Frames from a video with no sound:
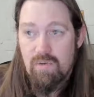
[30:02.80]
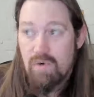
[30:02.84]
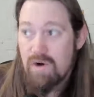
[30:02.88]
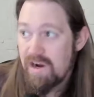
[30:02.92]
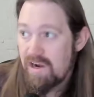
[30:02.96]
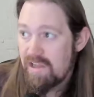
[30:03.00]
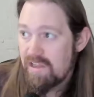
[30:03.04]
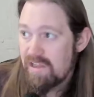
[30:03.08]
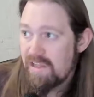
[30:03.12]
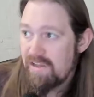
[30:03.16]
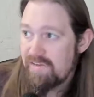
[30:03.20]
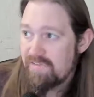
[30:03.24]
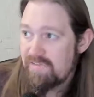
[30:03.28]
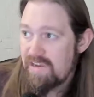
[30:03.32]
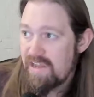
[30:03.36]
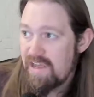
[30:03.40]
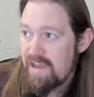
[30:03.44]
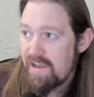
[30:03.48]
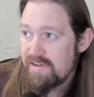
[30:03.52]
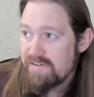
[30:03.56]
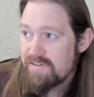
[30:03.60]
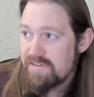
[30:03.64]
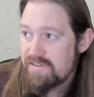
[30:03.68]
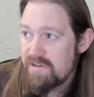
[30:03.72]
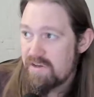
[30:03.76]
where I live
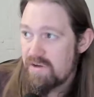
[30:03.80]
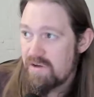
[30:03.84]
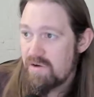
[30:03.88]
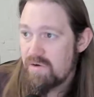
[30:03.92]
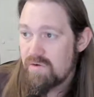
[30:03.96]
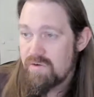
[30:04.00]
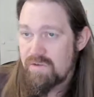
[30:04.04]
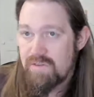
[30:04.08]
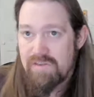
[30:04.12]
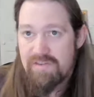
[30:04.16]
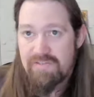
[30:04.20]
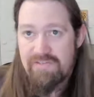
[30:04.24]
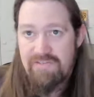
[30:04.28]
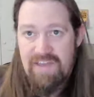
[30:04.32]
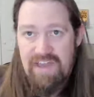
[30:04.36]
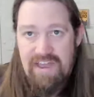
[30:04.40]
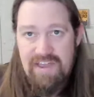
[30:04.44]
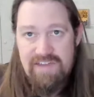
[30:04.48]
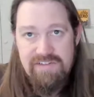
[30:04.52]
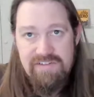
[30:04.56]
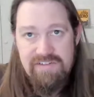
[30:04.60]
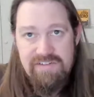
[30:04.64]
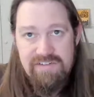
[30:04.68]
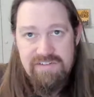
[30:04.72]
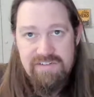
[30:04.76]
now. So the
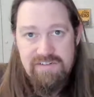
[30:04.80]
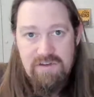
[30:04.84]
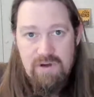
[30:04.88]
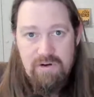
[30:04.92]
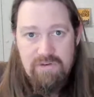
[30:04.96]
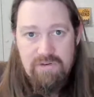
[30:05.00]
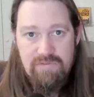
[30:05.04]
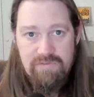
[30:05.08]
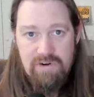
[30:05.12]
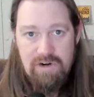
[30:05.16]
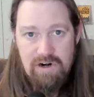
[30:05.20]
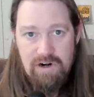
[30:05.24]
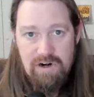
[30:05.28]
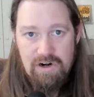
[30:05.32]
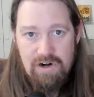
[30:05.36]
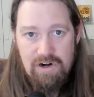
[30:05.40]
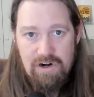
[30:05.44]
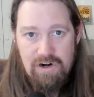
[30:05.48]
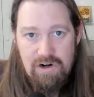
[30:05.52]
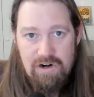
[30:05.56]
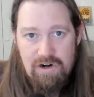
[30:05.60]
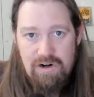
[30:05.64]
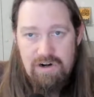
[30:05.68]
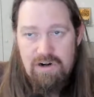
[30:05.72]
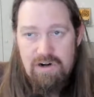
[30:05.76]
fast is
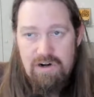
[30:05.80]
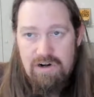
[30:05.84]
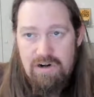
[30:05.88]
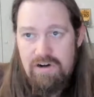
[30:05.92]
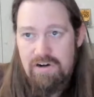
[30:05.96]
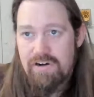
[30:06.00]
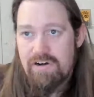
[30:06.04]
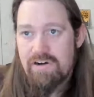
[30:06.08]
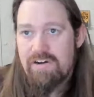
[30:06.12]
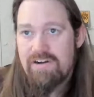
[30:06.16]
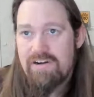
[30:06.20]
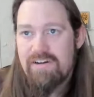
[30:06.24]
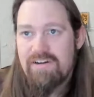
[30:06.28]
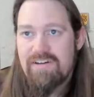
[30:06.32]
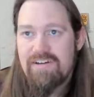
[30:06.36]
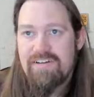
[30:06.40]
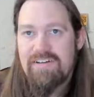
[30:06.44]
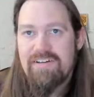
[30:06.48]
over.